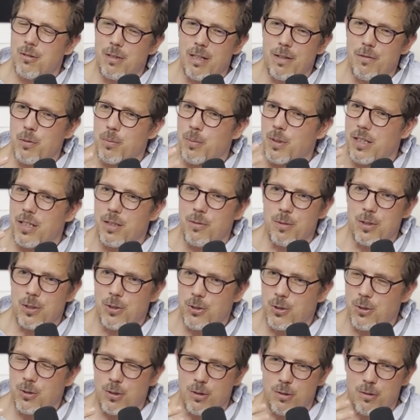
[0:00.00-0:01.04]
everybody
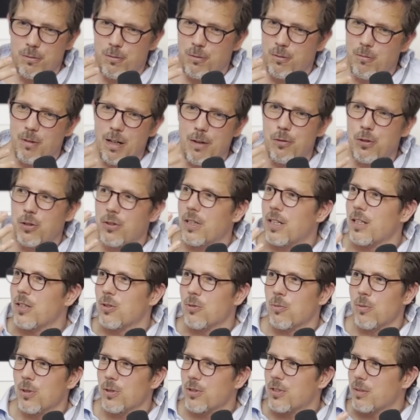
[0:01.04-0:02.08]
will sort of gravitate
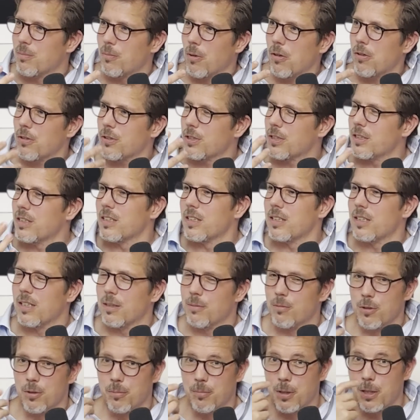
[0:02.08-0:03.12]
towards democracy and
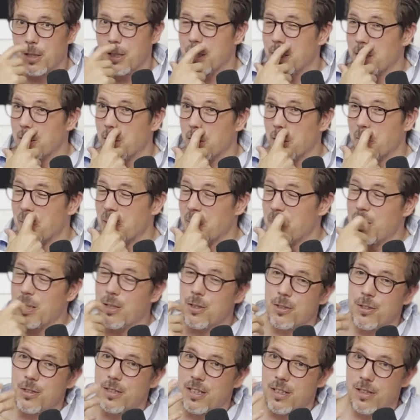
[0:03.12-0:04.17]
liberal market economy
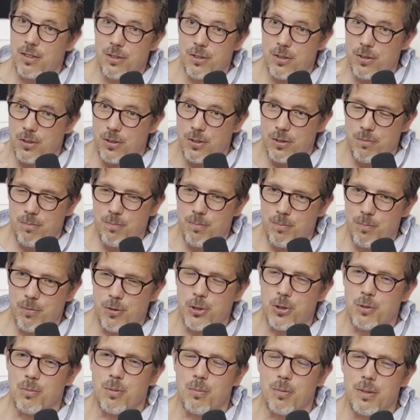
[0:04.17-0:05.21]
because they're
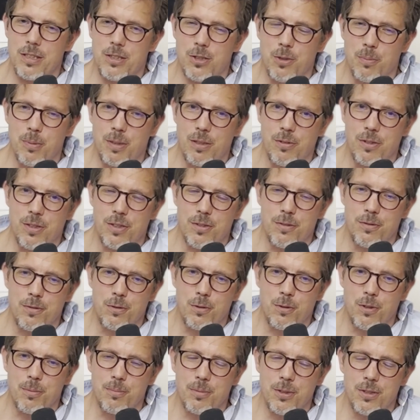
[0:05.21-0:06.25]
presumably superior
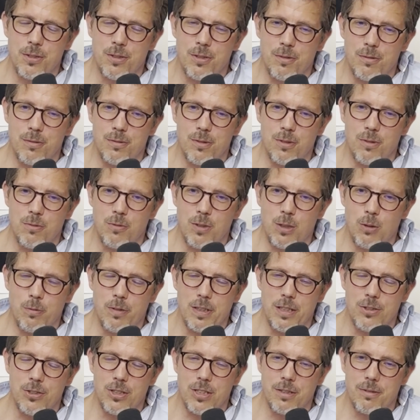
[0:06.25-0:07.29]
forms of
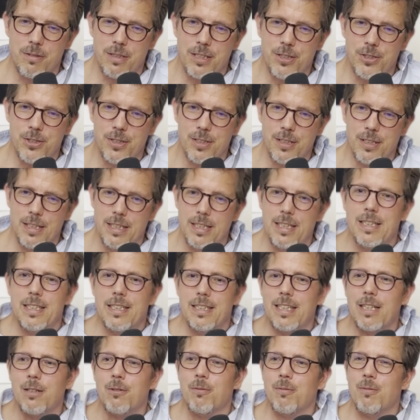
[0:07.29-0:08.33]
welfare generation.
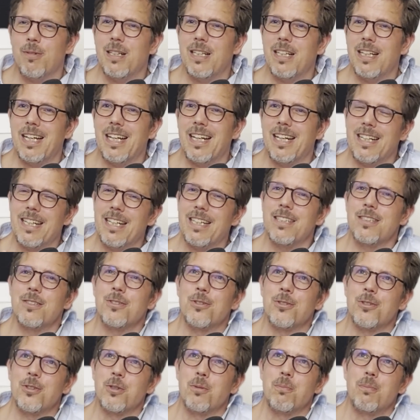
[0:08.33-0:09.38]
Now, and that is
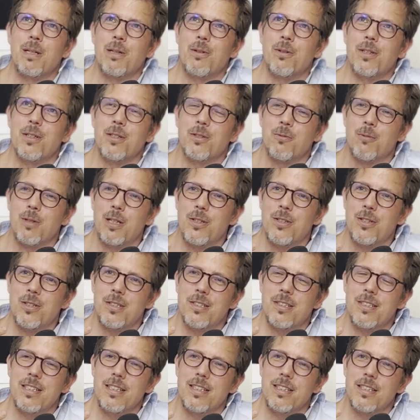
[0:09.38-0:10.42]
also the period where you
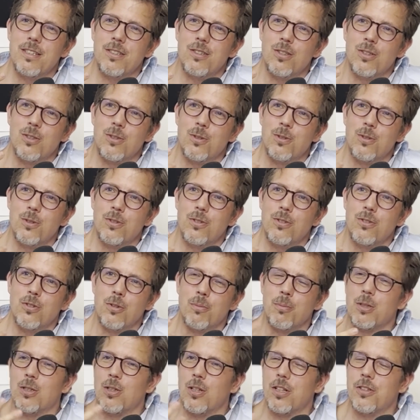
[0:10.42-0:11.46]
see this whole
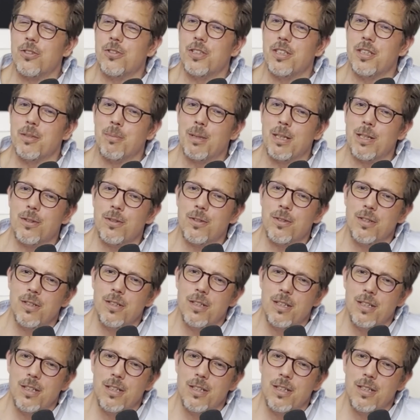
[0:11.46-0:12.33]
terminology about